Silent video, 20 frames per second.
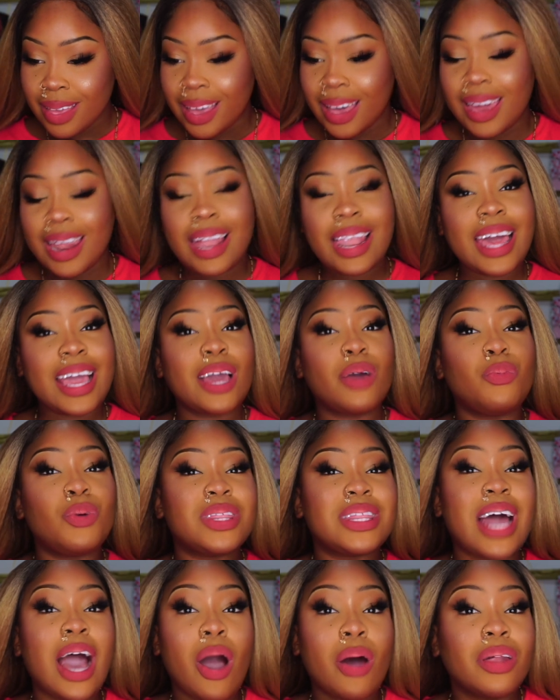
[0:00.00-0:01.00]
And I like it
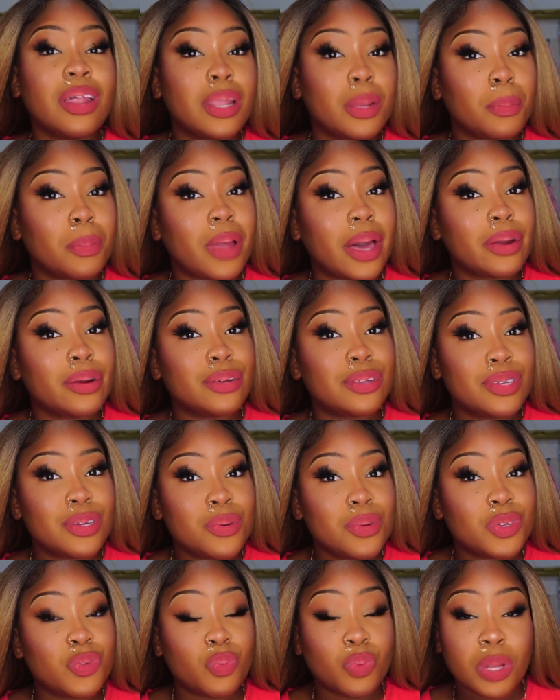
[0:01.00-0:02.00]
without a lip liner too.
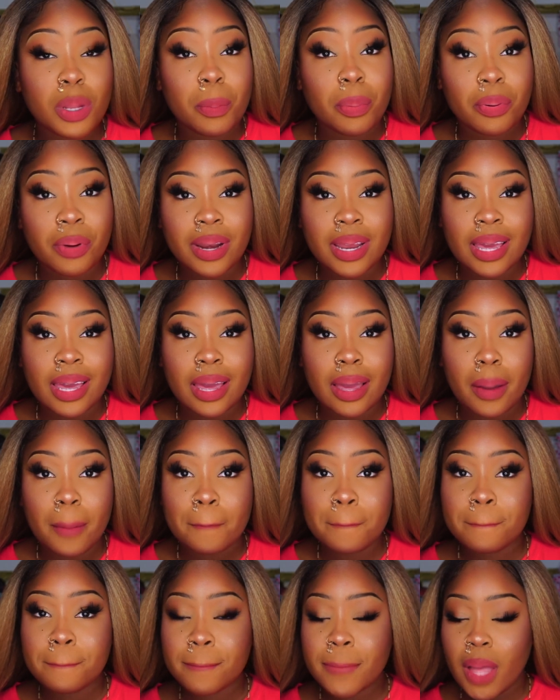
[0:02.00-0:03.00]
It's really pretty.
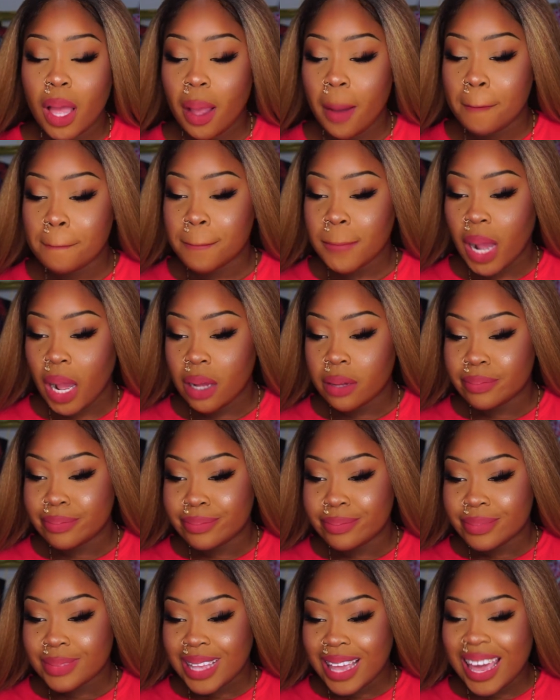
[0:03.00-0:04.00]

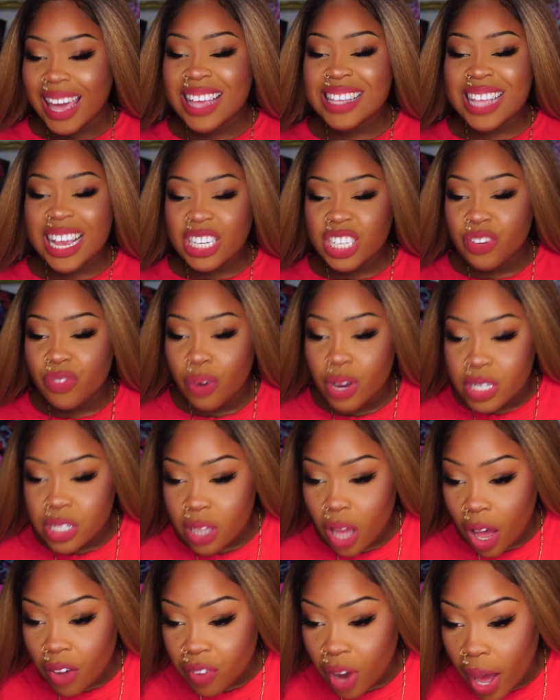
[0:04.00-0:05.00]
It's actually very
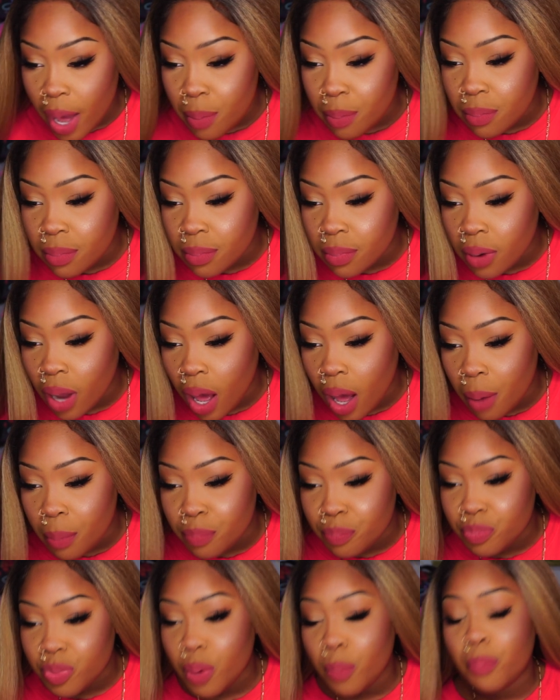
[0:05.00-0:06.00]
soft.
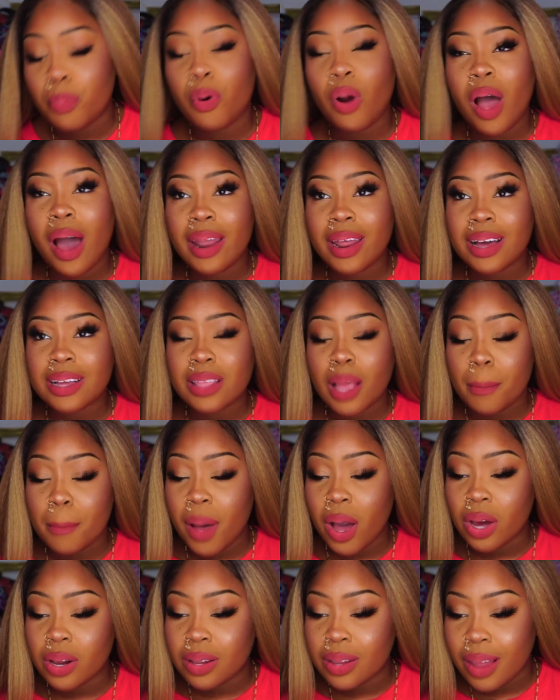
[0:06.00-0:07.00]
The product, I'm
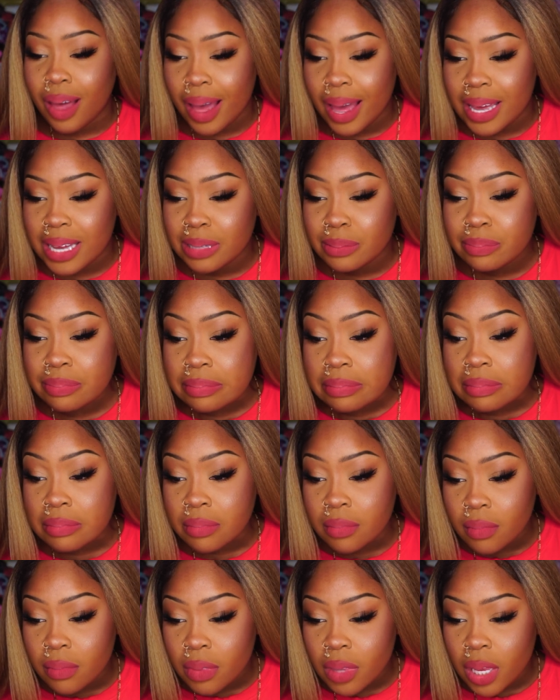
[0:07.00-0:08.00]
not gonna lie,
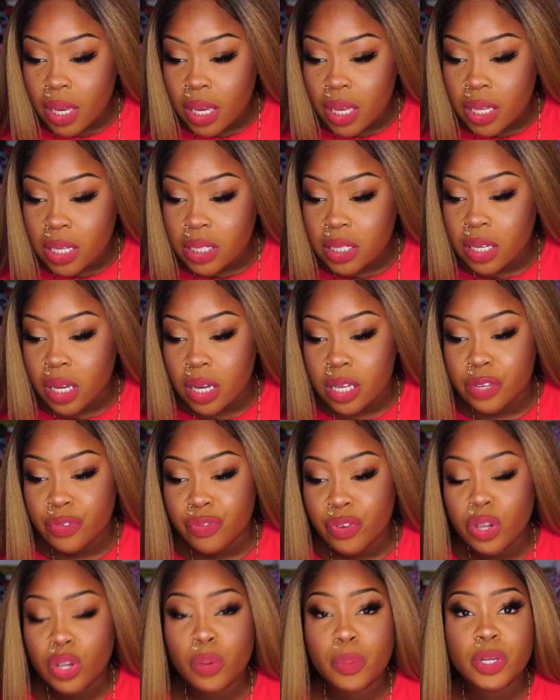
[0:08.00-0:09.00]
it does
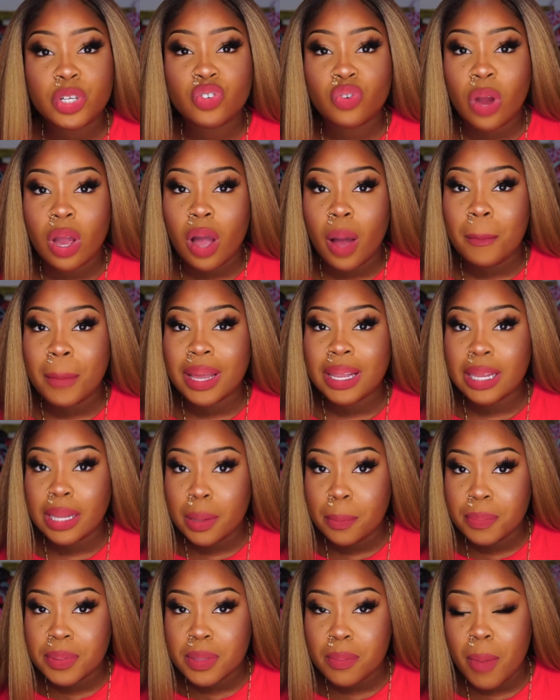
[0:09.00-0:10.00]
feel a little bit drying on my
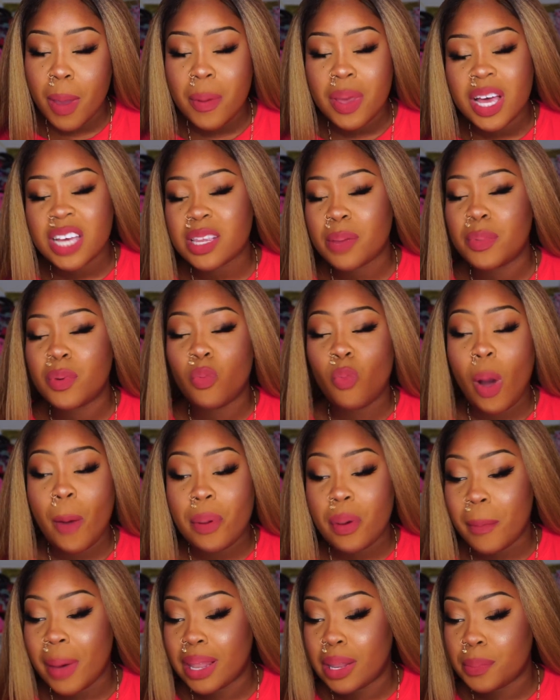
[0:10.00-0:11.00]
lips, maybe because I've been
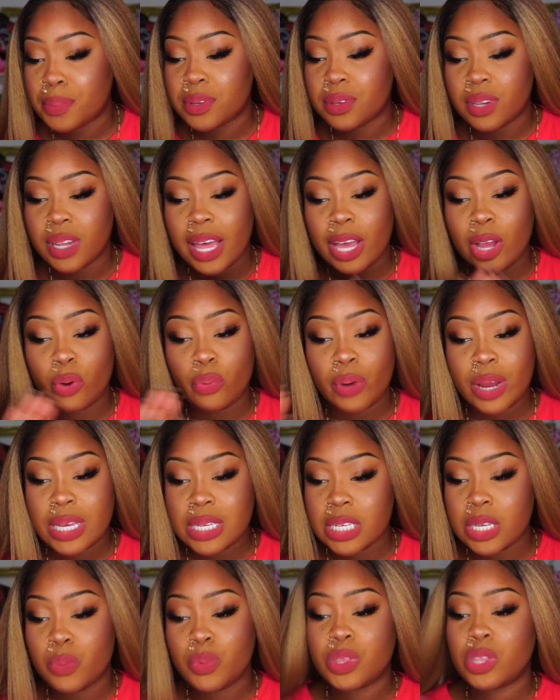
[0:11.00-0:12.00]
wiping my lips like
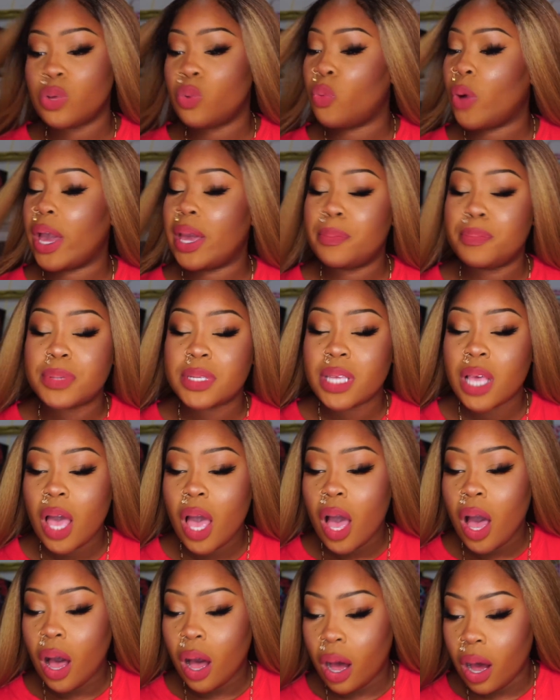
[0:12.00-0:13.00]
crazy with the wipes.
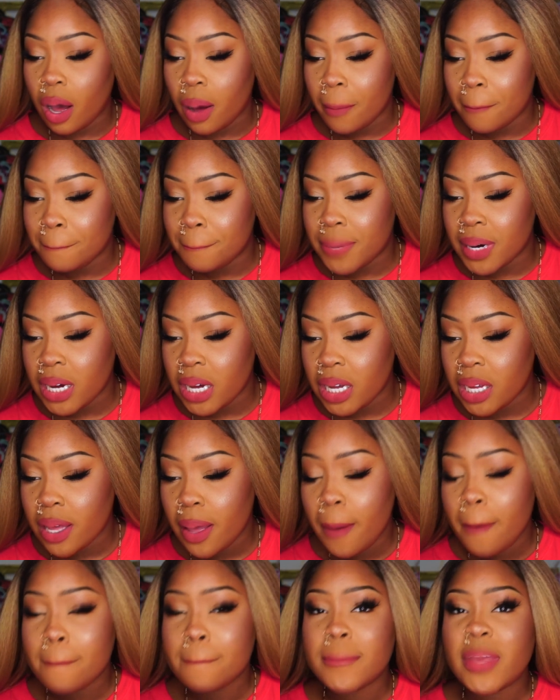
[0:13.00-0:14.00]
But
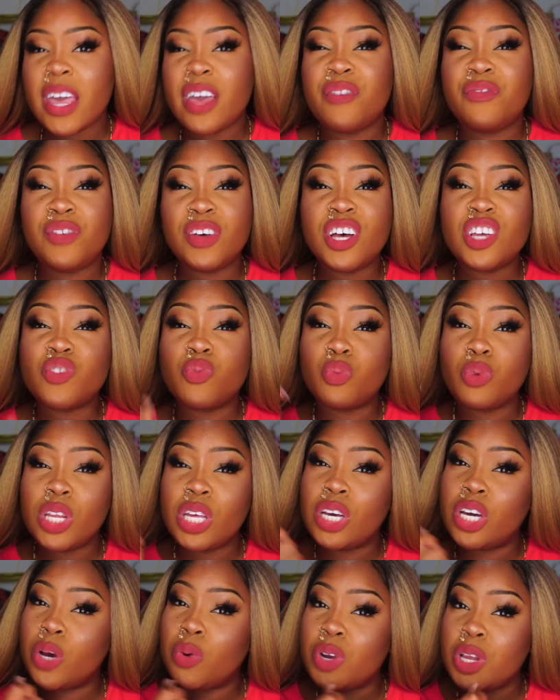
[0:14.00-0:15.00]
it feels really
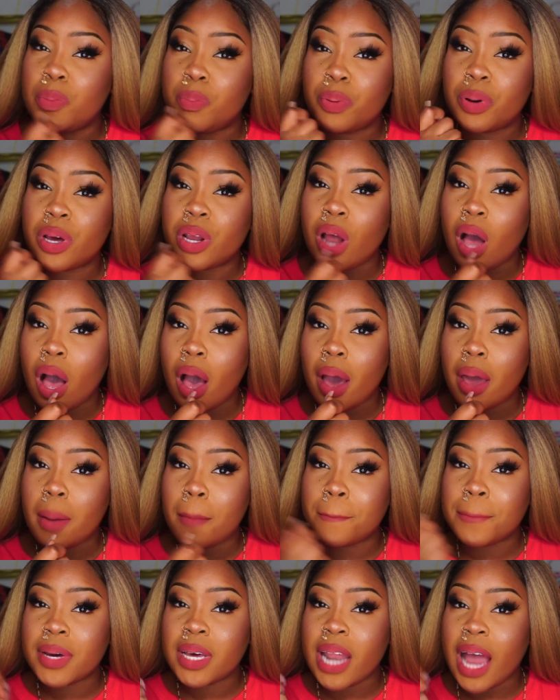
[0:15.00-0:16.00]
good when you put on,
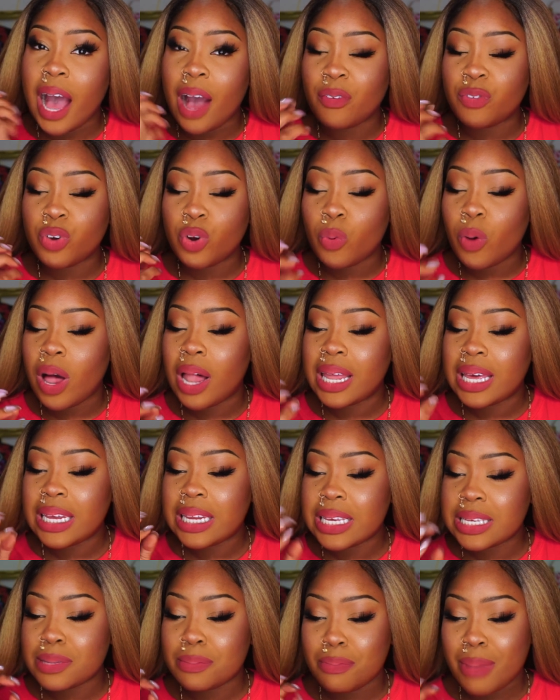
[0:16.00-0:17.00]
but after a while it
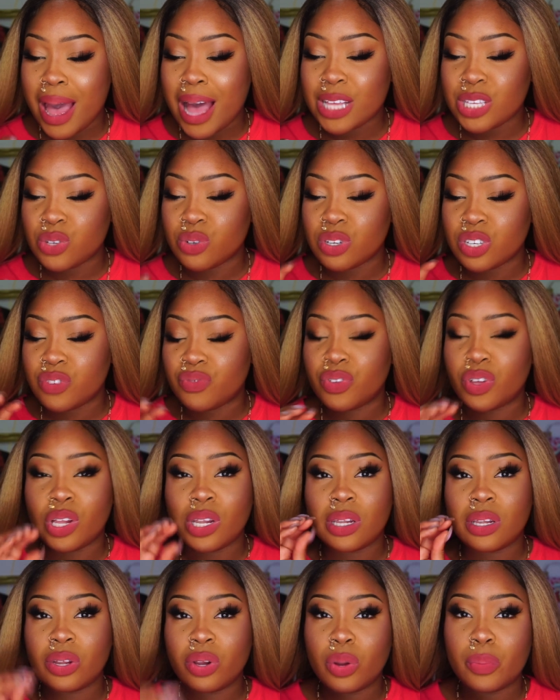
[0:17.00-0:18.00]
is matte, so it does feel a
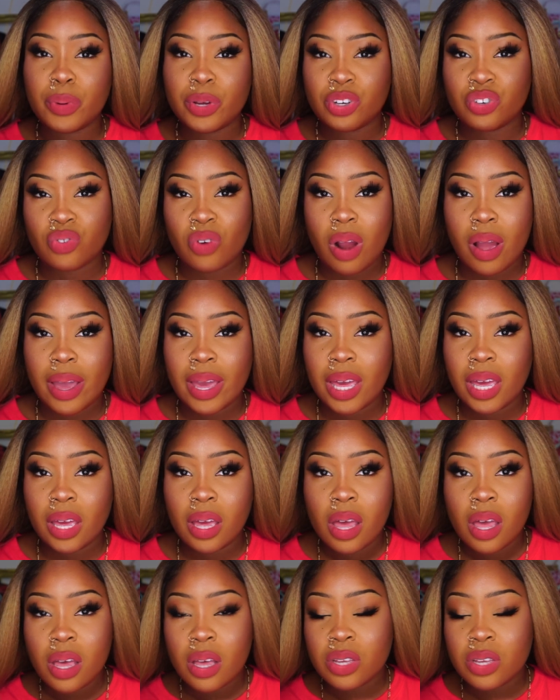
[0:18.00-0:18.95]
little bit drying.